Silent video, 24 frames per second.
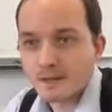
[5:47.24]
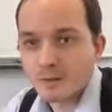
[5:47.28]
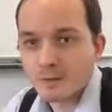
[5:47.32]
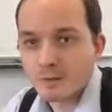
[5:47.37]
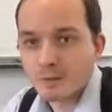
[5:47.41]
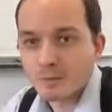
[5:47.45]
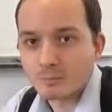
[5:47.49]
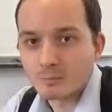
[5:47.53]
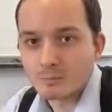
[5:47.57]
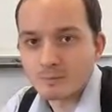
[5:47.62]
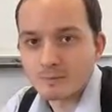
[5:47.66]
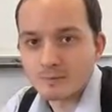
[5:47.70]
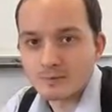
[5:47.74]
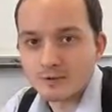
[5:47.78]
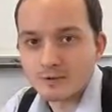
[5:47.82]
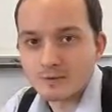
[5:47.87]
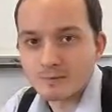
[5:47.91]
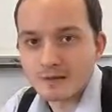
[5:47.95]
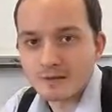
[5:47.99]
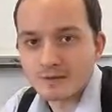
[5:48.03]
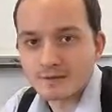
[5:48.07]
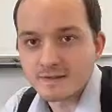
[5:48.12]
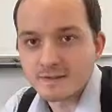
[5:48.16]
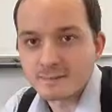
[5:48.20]
at what point you
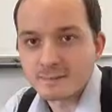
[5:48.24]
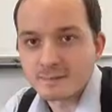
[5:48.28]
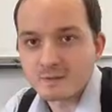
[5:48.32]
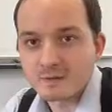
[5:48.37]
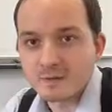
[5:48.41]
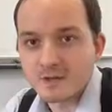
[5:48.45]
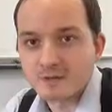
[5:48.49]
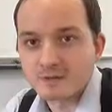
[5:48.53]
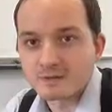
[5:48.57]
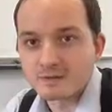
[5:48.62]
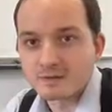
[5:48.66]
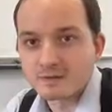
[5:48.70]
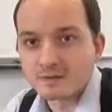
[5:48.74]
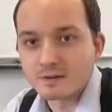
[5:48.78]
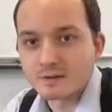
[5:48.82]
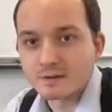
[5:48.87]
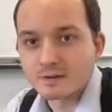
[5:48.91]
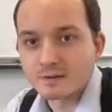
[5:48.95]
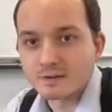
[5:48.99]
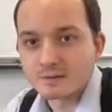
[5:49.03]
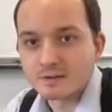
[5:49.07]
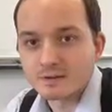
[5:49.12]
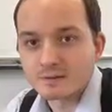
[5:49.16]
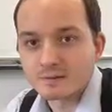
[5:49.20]
make them aware of the
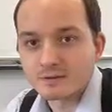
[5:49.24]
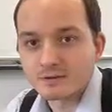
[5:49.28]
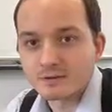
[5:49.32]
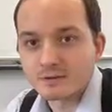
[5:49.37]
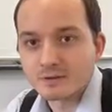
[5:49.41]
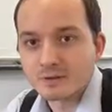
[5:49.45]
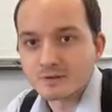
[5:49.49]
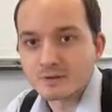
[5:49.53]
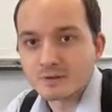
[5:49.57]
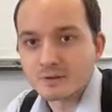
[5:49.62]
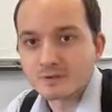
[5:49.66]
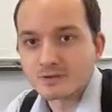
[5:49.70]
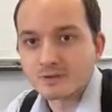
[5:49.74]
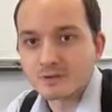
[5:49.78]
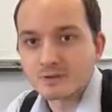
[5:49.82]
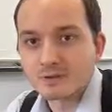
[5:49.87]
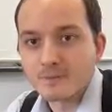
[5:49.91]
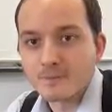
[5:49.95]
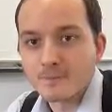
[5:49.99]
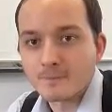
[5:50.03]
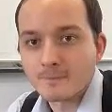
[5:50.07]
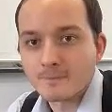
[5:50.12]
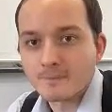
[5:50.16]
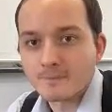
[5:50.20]
assessment criteria,
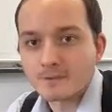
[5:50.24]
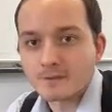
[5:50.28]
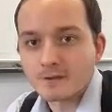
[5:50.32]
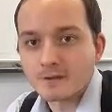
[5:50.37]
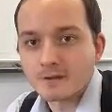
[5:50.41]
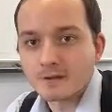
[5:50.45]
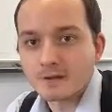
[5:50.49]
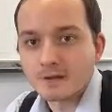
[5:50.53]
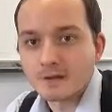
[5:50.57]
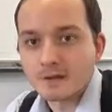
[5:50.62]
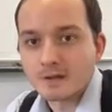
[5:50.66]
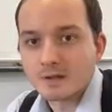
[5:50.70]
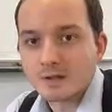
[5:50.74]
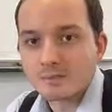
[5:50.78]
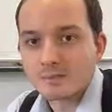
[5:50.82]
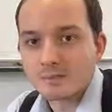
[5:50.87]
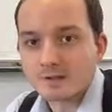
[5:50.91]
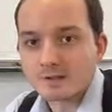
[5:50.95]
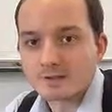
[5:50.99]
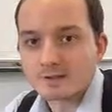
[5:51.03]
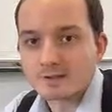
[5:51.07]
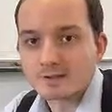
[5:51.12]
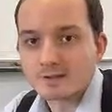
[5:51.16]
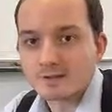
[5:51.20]

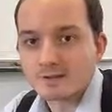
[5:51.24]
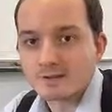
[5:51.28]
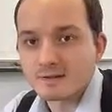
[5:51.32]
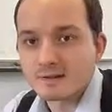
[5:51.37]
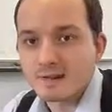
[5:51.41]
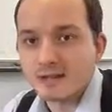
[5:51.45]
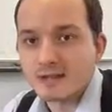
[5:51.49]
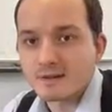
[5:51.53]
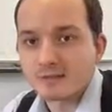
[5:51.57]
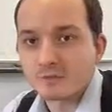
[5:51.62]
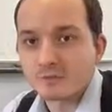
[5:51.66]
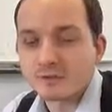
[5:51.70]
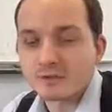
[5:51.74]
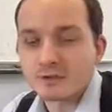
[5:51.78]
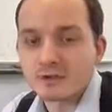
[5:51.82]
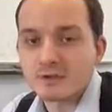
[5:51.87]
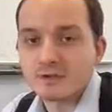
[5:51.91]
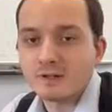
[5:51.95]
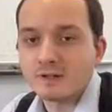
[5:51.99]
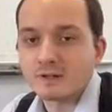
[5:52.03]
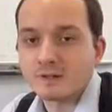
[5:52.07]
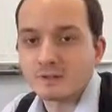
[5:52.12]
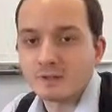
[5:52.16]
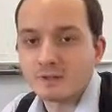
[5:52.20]
because they also
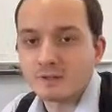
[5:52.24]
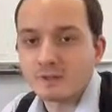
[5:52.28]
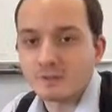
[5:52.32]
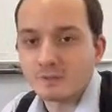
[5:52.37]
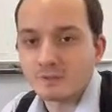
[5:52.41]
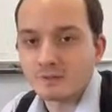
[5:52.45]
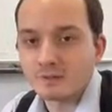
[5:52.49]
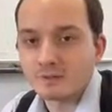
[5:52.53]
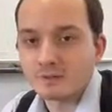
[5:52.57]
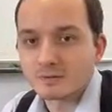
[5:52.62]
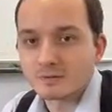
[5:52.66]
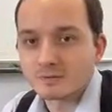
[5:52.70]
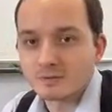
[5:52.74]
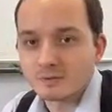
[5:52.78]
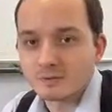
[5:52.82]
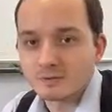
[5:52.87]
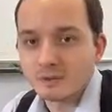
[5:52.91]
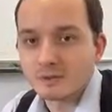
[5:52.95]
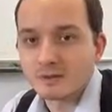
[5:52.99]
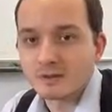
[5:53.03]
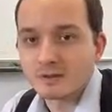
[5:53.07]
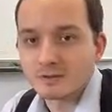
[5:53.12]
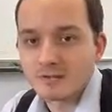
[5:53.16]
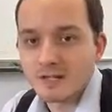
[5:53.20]
need to be aware of
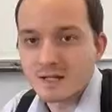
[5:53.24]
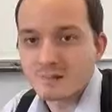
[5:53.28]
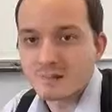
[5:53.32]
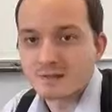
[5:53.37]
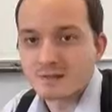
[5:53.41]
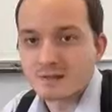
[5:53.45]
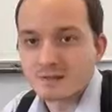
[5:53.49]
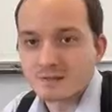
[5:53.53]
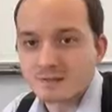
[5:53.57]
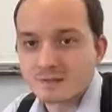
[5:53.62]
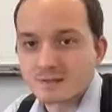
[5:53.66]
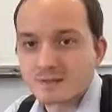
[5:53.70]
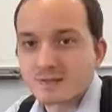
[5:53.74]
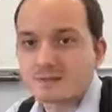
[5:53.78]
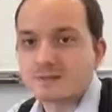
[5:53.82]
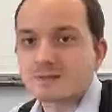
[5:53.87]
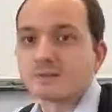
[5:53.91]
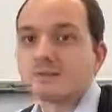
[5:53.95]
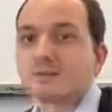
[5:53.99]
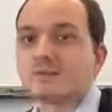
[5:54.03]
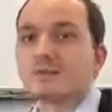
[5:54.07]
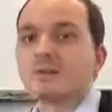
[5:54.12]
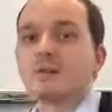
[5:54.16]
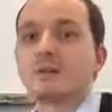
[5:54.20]
what it is they're being
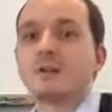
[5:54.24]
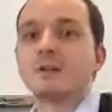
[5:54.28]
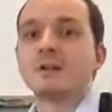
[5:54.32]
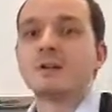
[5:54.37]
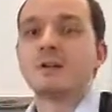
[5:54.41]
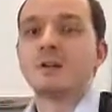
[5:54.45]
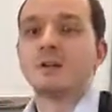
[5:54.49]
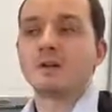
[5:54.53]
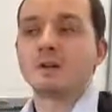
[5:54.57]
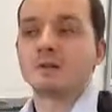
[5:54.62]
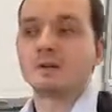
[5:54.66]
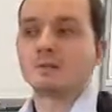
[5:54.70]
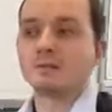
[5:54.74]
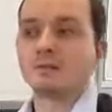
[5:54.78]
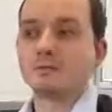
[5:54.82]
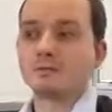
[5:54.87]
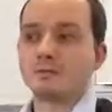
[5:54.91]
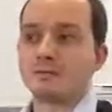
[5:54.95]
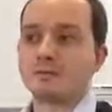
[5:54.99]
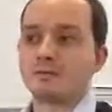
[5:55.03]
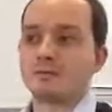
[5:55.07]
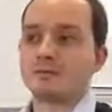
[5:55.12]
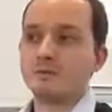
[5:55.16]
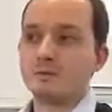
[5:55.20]
assessed on
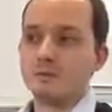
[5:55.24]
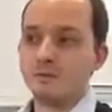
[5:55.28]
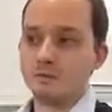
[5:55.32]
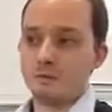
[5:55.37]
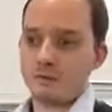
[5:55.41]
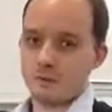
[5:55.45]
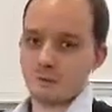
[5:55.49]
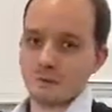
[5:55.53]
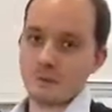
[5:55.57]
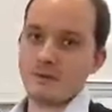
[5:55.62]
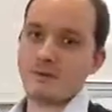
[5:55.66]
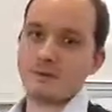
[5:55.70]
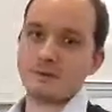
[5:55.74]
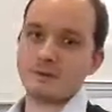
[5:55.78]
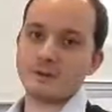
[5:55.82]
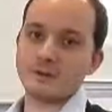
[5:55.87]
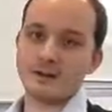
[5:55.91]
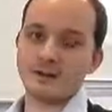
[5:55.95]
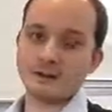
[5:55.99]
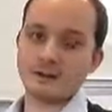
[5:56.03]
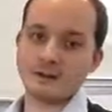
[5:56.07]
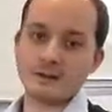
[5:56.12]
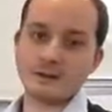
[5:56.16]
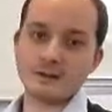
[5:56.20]
throughout.
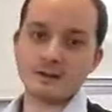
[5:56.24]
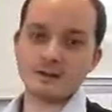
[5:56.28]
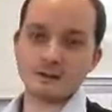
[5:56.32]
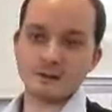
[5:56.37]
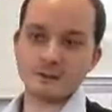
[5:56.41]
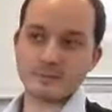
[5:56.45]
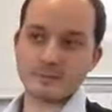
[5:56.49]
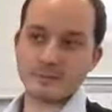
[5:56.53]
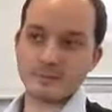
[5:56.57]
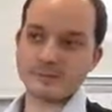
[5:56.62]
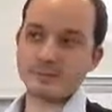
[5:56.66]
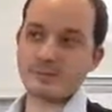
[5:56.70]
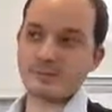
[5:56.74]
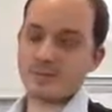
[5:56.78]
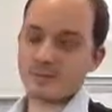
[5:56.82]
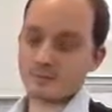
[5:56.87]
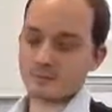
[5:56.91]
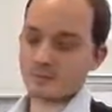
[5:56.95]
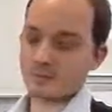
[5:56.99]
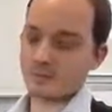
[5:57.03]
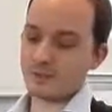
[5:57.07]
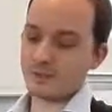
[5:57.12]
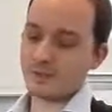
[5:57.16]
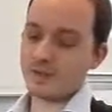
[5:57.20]
And it can be
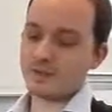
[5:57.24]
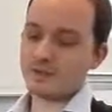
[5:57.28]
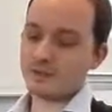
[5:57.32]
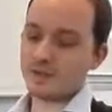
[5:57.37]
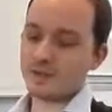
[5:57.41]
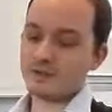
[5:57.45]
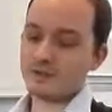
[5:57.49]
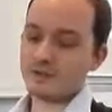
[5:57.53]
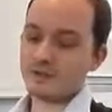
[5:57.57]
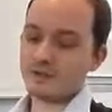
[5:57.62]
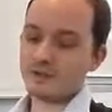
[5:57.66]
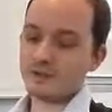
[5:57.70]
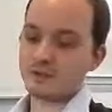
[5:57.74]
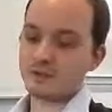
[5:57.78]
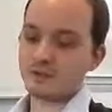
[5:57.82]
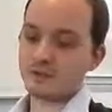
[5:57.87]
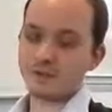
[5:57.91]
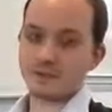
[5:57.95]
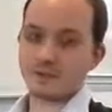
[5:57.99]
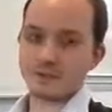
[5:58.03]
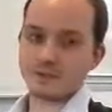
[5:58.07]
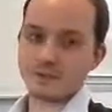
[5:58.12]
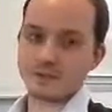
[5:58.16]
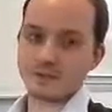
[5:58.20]
helpful, even if you do
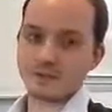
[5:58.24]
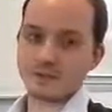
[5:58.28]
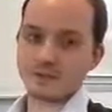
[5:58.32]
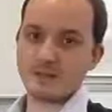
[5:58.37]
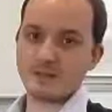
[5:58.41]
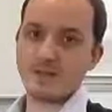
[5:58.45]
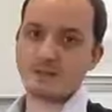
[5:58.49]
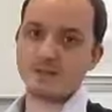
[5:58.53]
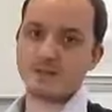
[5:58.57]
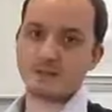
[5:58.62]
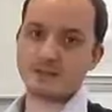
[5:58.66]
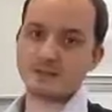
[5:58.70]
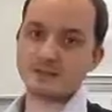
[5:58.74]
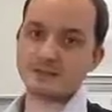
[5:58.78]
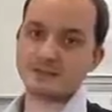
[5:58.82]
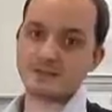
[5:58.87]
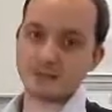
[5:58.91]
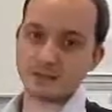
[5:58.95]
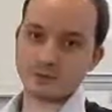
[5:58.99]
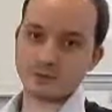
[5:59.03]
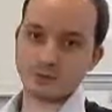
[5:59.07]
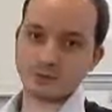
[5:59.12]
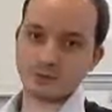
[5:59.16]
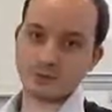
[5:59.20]
it once, it can be helpful, I
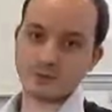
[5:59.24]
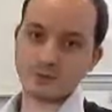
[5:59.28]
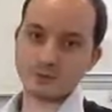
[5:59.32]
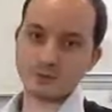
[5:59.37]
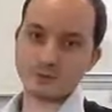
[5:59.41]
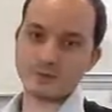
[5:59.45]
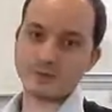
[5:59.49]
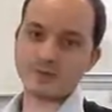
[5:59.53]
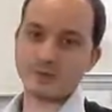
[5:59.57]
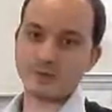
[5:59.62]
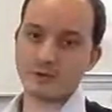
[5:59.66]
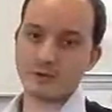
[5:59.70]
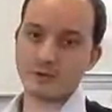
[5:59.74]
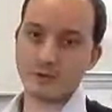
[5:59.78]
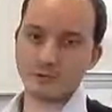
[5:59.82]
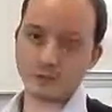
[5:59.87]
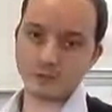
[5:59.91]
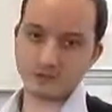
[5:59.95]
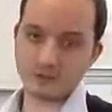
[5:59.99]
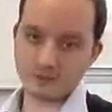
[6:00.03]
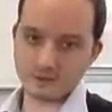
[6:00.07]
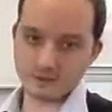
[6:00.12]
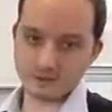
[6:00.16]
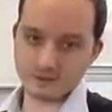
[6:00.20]
find, often to do it
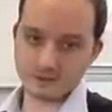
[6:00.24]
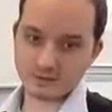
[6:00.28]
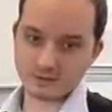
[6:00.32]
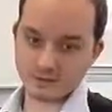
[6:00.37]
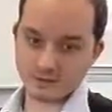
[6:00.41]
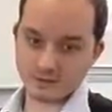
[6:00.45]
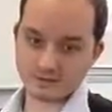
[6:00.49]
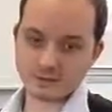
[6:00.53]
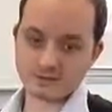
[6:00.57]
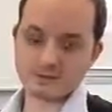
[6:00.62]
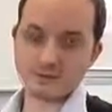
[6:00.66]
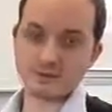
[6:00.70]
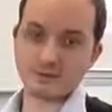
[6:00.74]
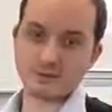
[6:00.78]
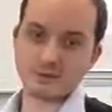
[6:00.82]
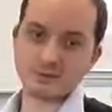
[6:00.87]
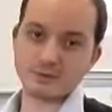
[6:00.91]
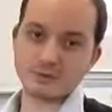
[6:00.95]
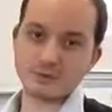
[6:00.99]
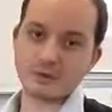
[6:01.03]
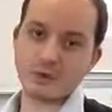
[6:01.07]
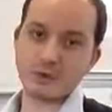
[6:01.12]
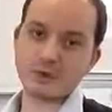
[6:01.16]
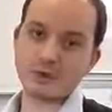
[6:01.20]
periodically, just so
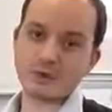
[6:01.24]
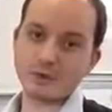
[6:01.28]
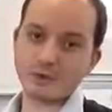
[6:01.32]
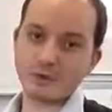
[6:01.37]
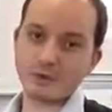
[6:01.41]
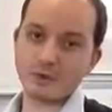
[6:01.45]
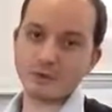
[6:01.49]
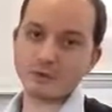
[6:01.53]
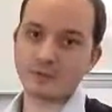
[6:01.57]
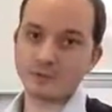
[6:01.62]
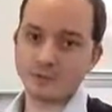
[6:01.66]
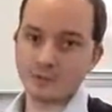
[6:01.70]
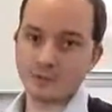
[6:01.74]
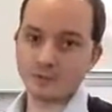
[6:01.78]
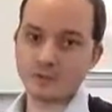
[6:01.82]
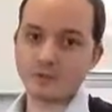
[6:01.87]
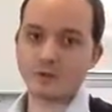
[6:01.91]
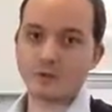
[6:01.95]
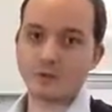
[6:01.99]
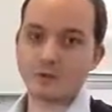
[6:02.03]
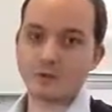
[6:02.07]
students know constantly